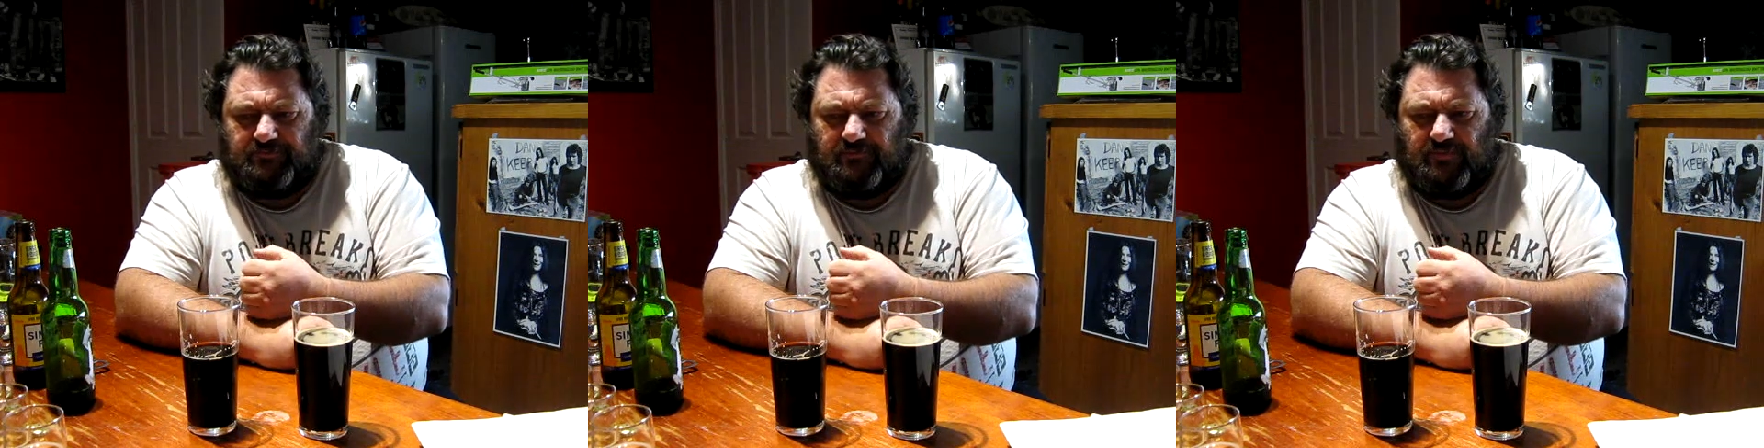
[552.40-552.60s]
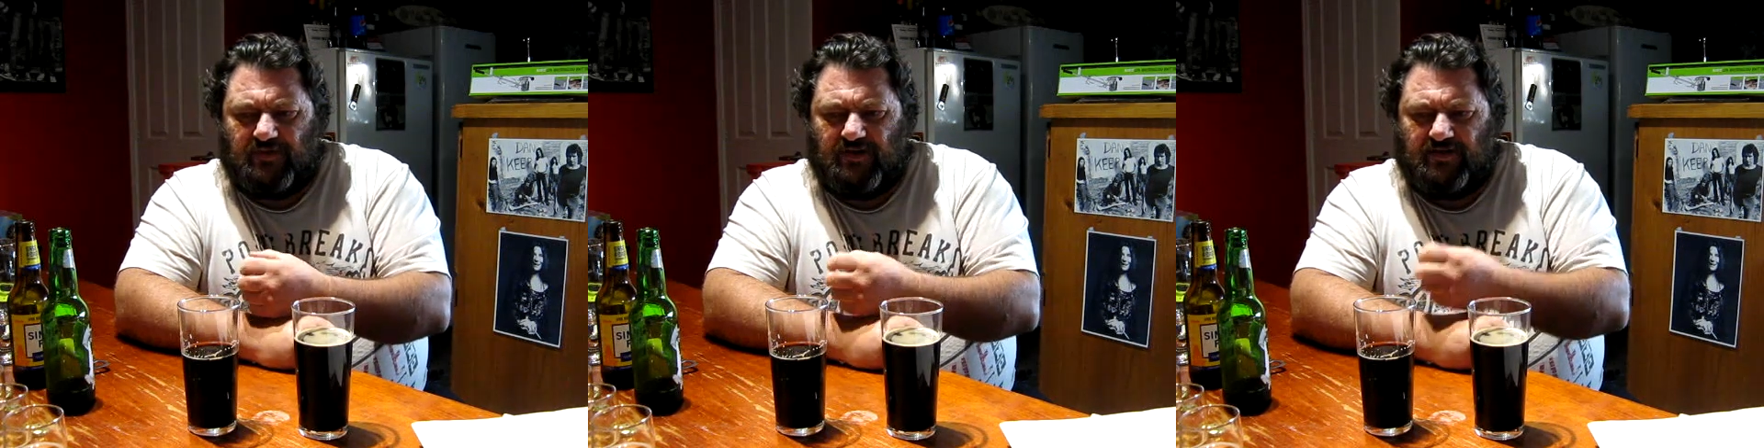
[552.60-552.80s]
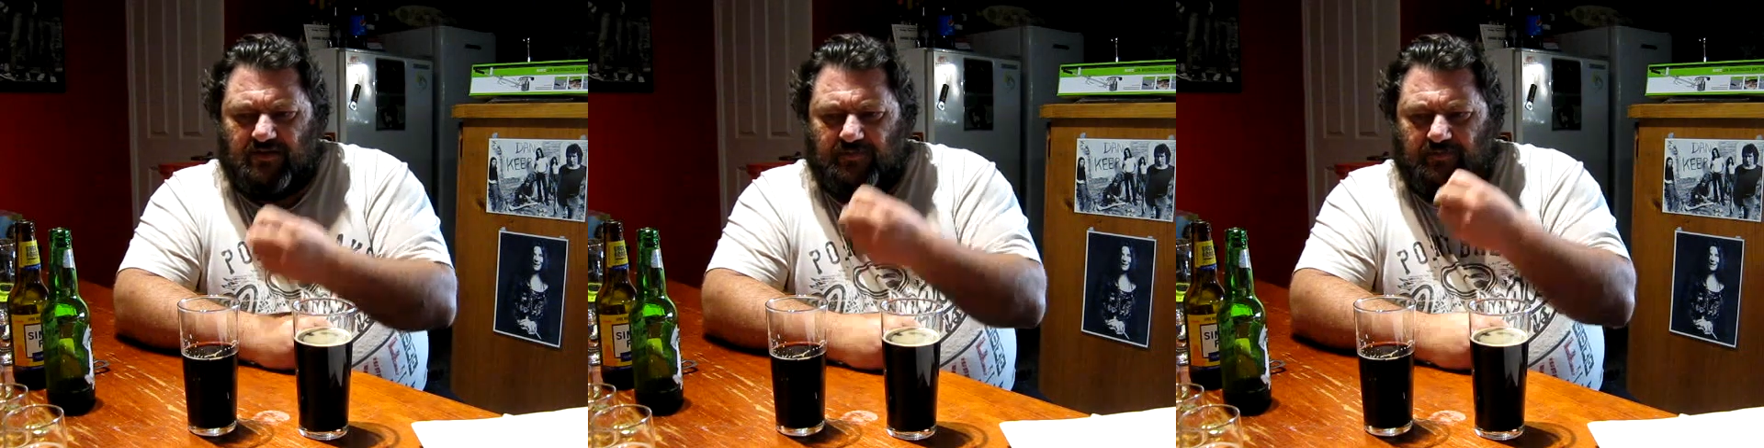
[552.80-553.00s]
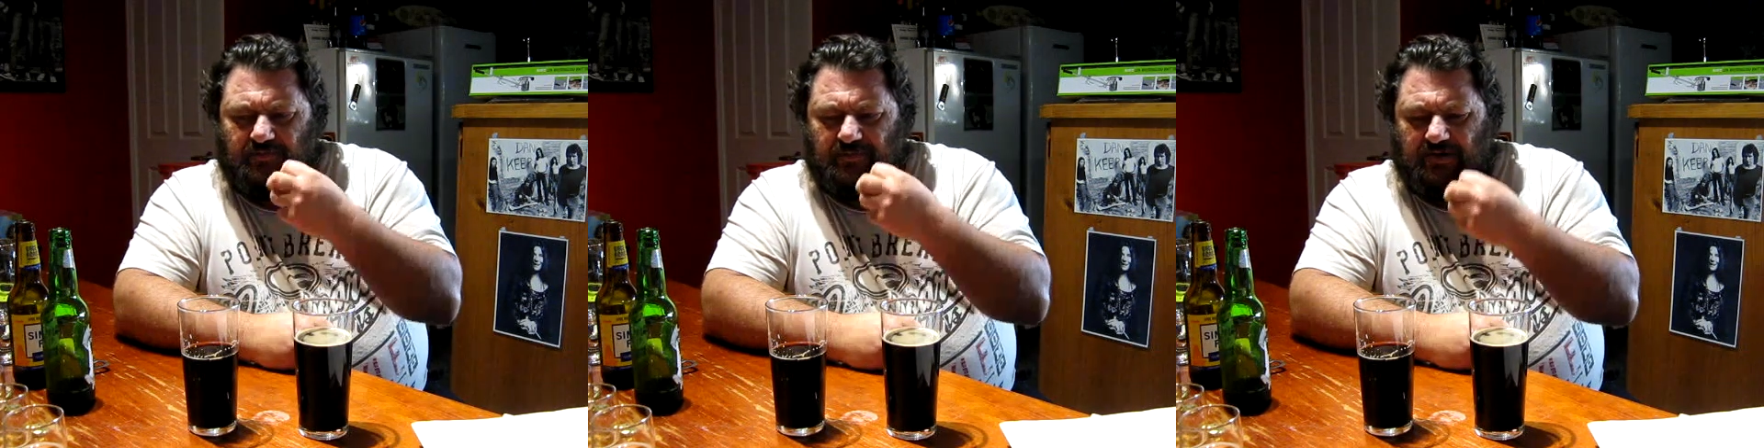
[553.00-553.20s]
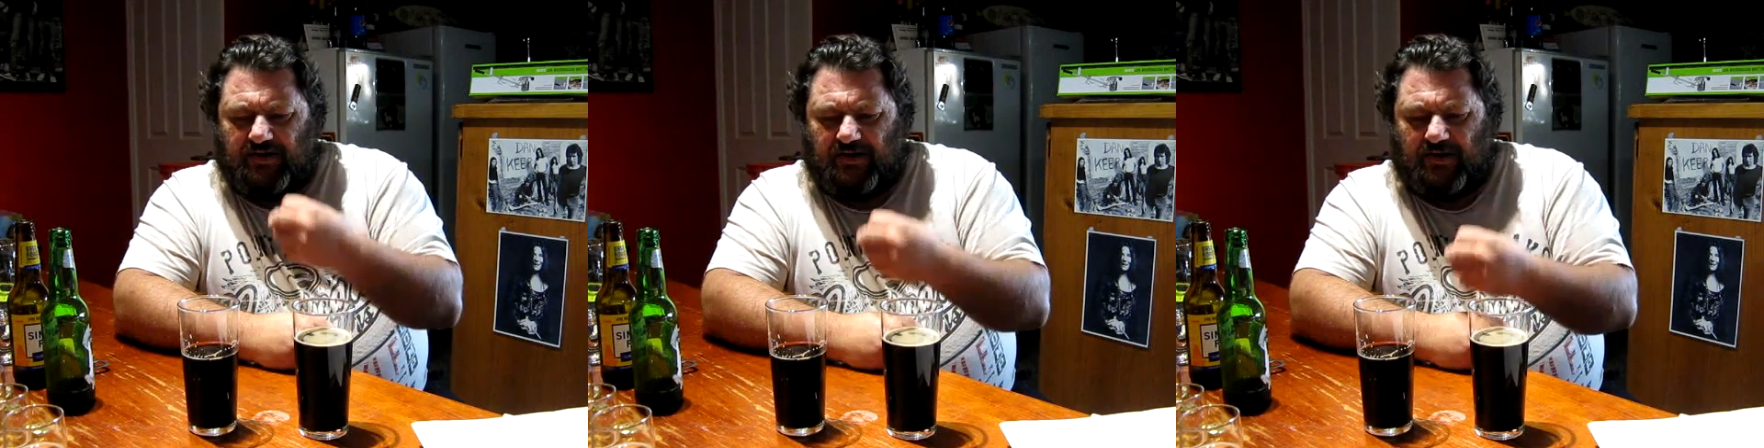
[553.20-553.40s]
There's a
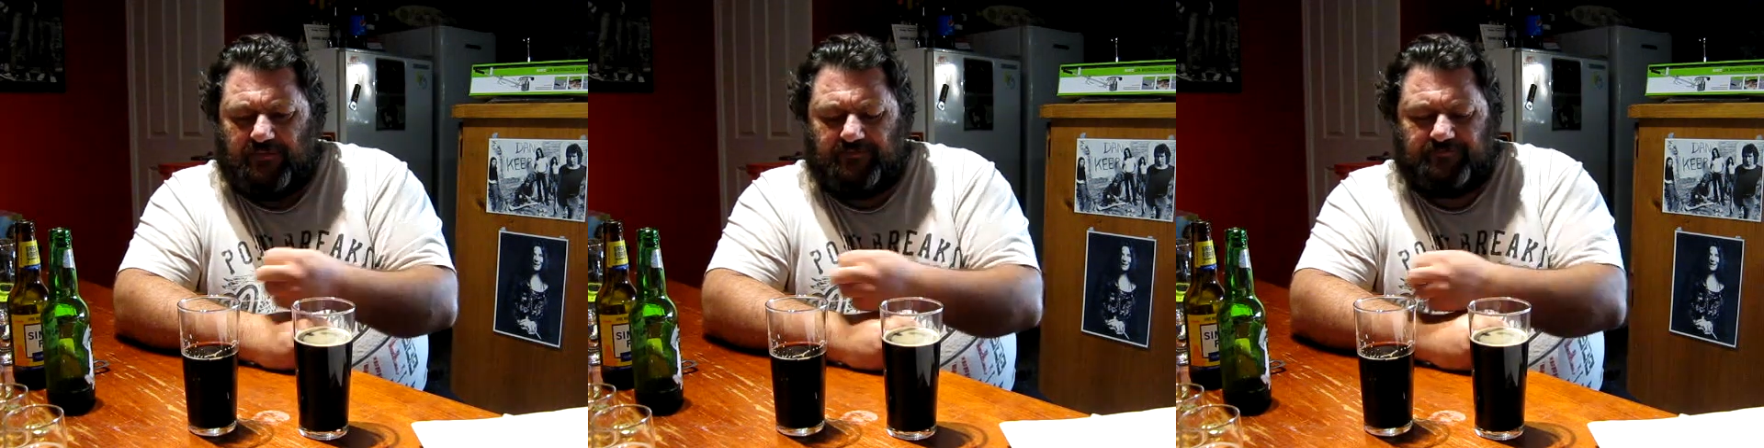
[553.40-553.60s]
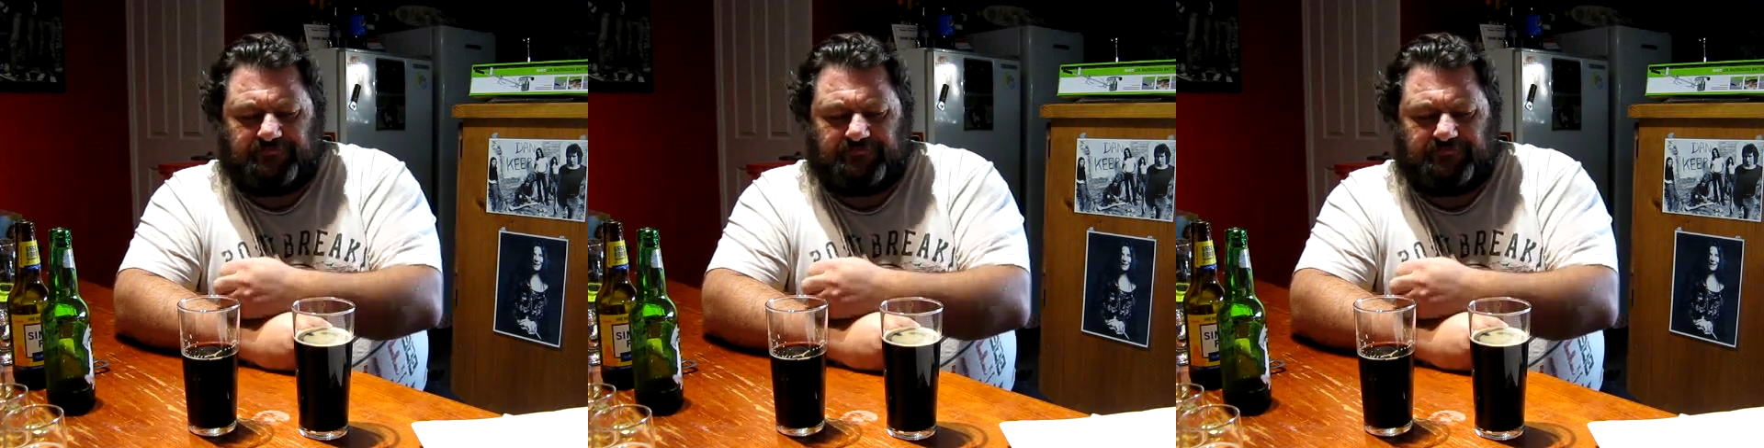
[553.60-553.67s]
bitter,